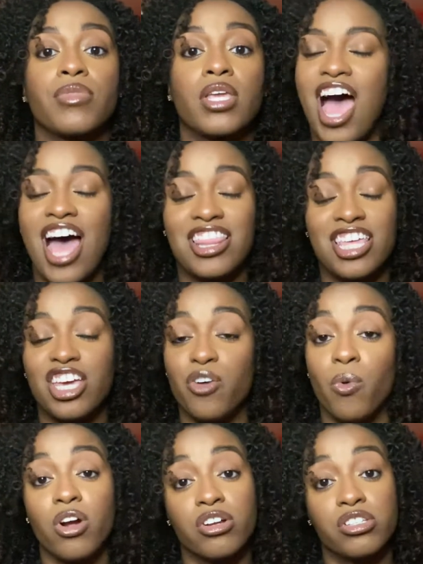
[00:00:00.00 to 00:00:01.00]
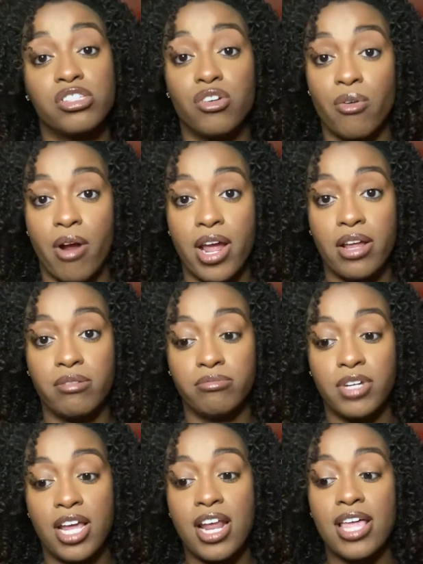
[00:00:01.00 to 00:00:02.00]
I think it works great.
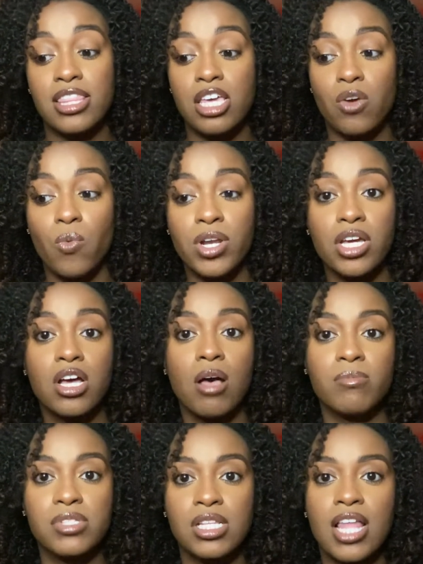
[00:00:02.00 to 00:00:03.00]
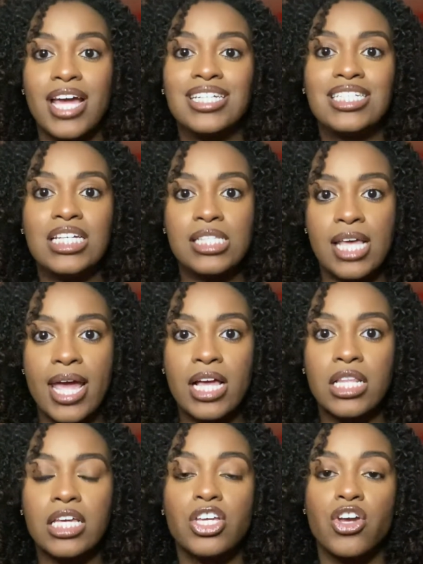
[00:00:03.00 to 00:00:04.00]
And I think when it comes to like
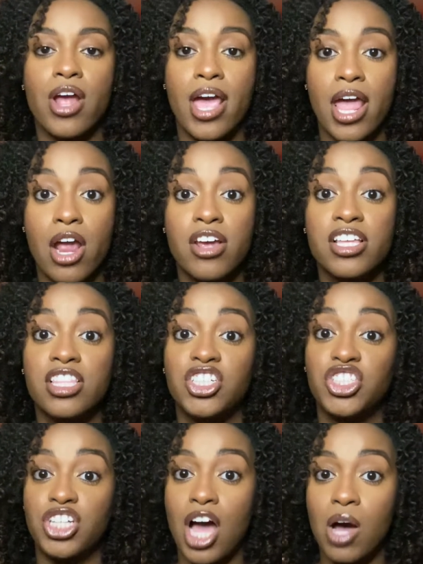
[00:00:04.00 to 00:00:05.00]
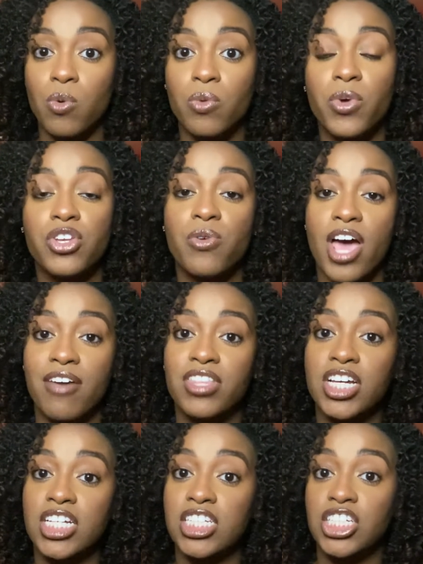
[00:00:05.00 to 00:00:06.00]
detangling your hair in the shower when you have the
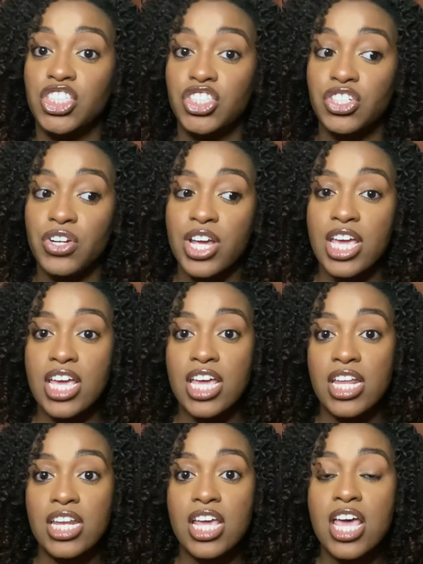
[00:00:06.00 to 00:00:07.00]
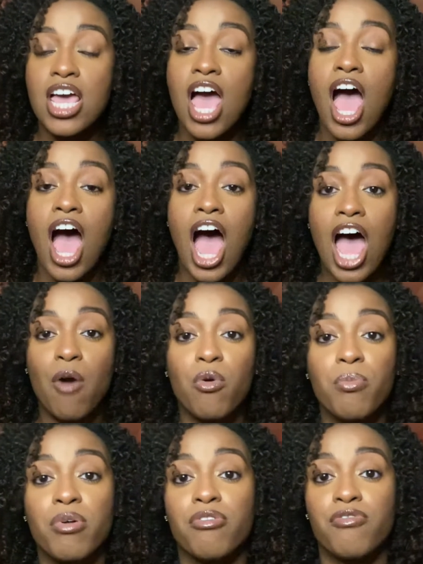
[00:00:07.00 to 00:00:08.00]
conditioner in, I would
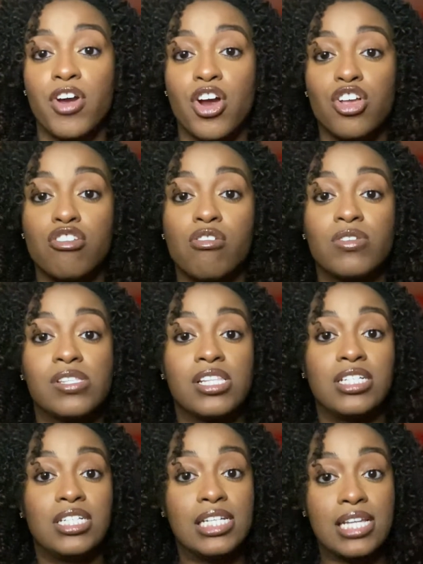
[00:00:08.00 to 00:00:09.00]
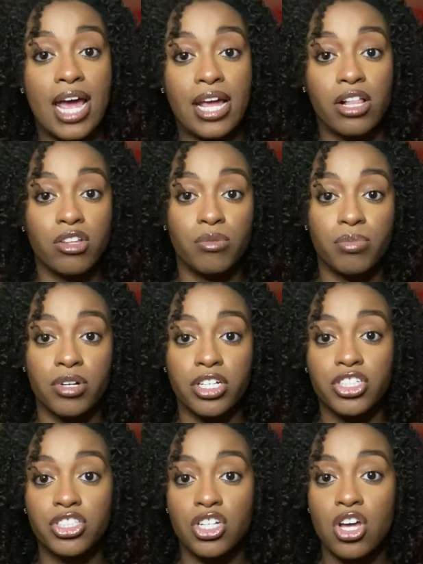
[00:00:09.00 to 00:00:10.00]
prefer using the detangler
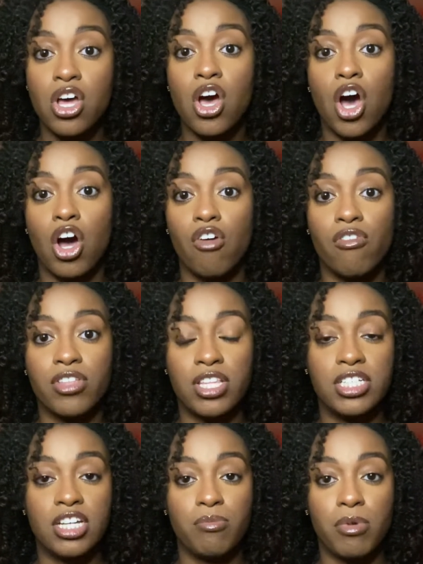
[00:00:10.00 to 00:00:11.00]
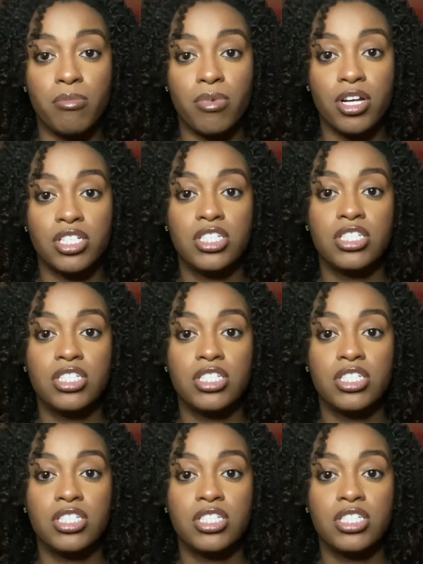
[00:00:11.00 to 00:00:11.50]
brush over the Denman brush.